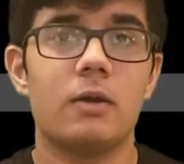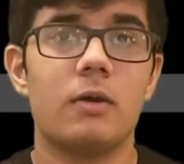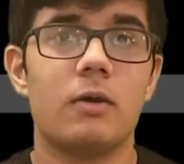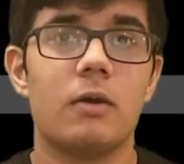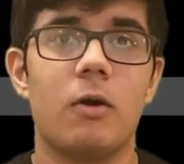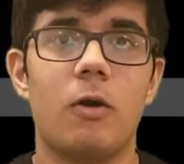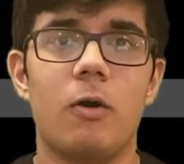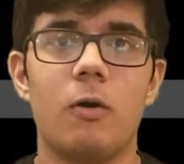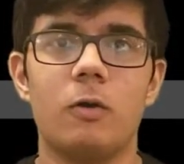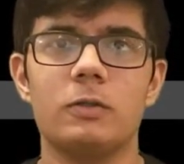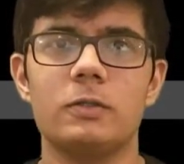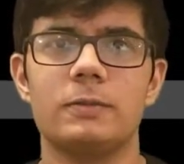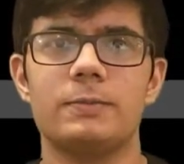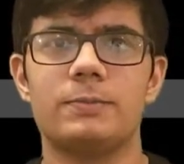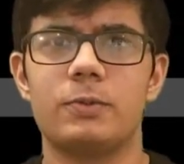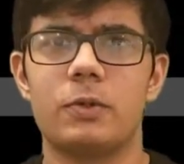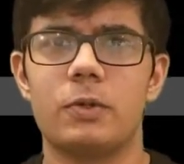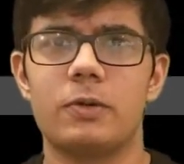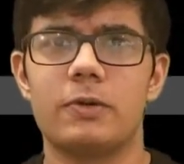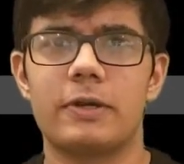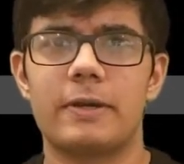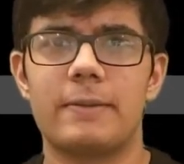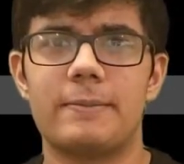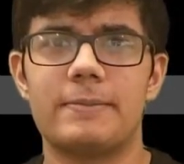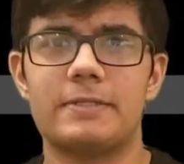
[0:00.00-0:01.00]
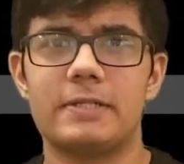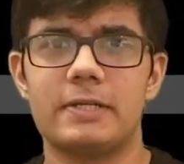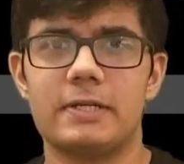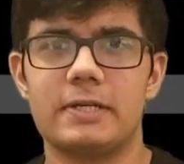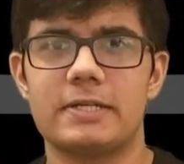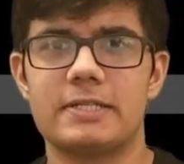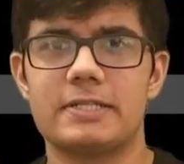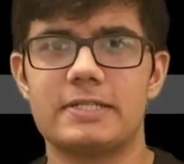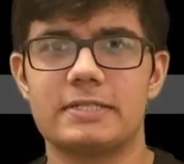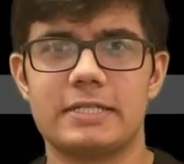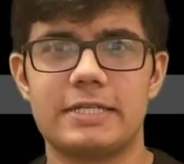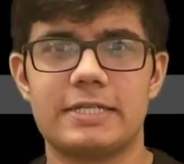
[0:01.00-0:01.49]
all the program
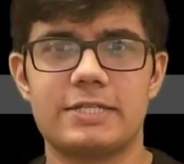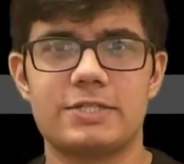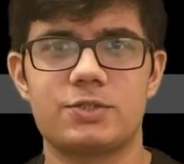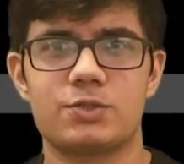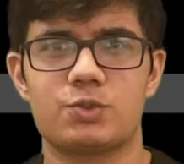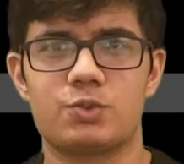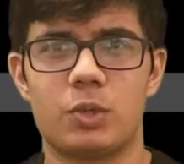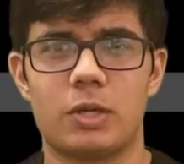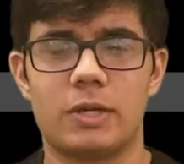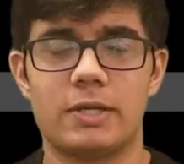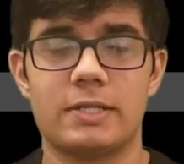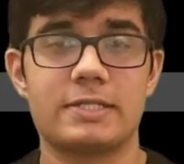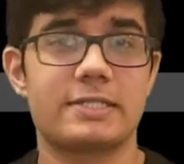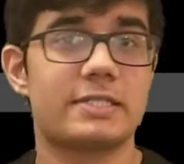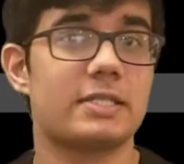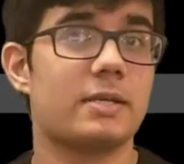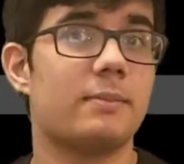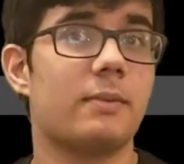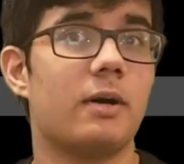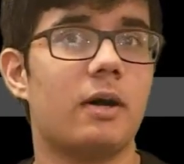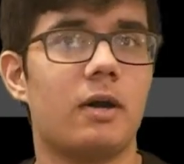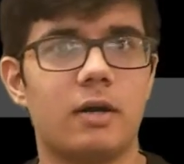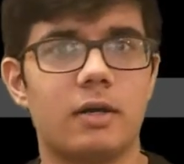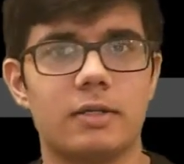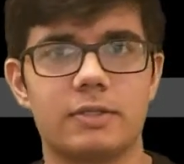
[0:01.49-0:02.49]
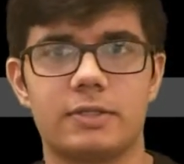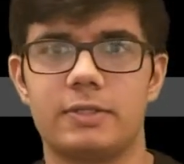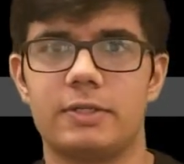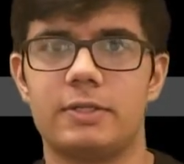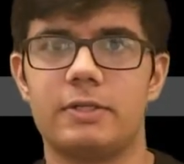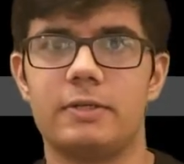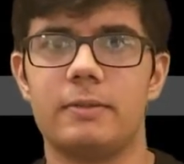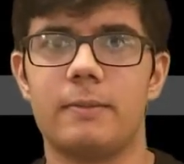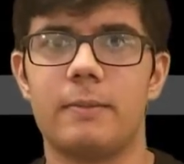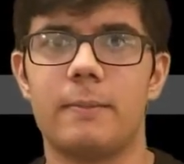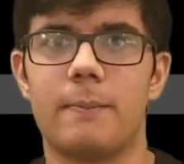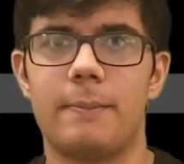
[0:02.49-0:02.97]
does is run some
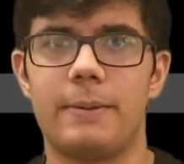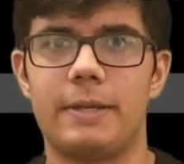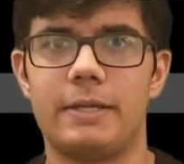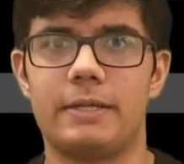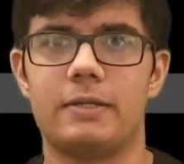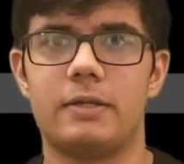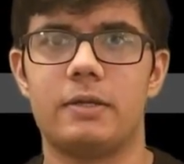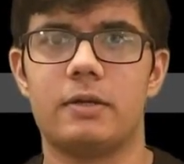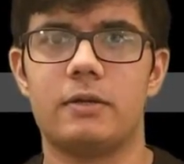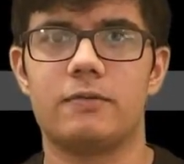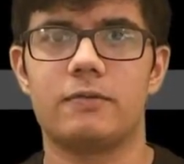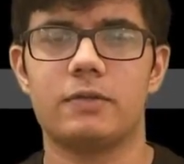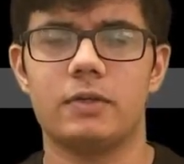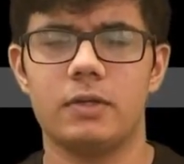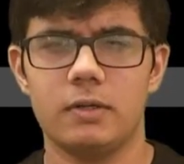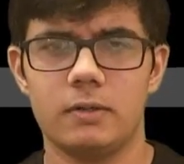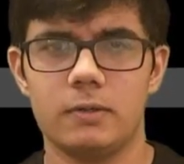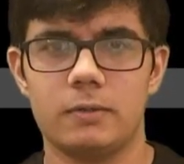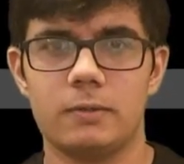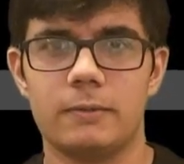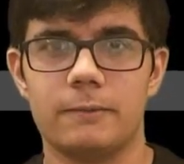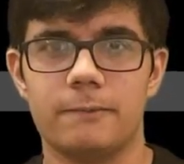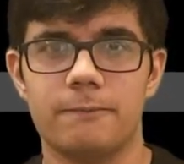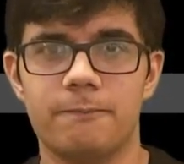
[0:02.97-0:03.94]
other bit of code.